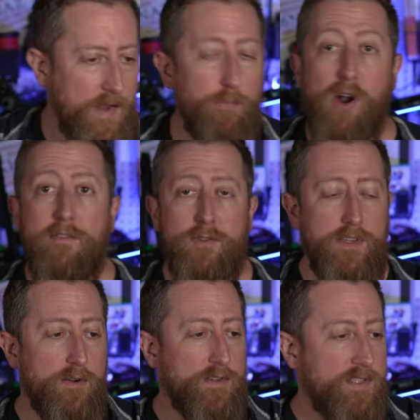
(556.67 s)
Bravo
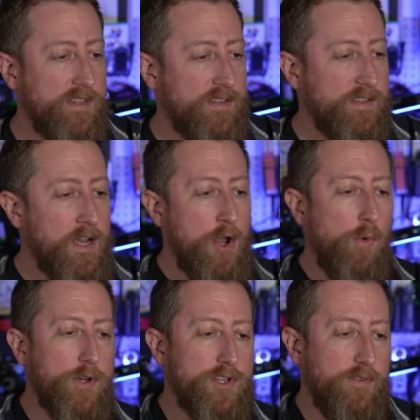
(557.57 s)
06,
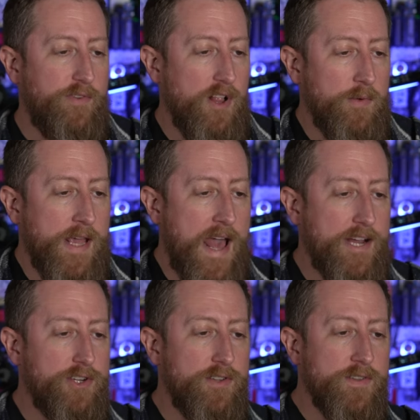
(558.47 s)
which of the following
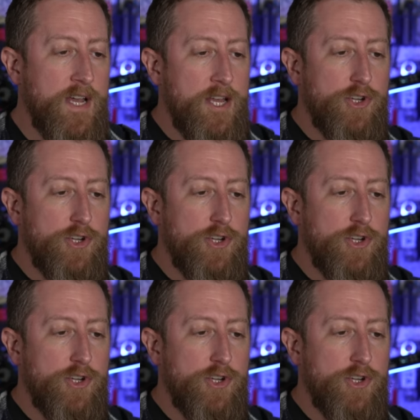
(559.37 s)
actions